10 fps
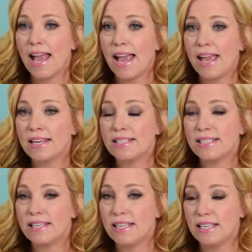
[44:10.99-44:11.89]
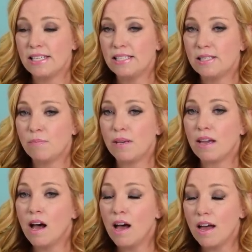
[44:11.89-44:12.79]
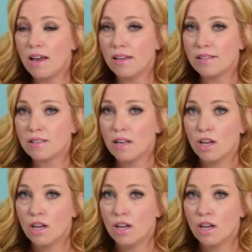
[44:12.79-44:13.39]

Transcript: and teens, because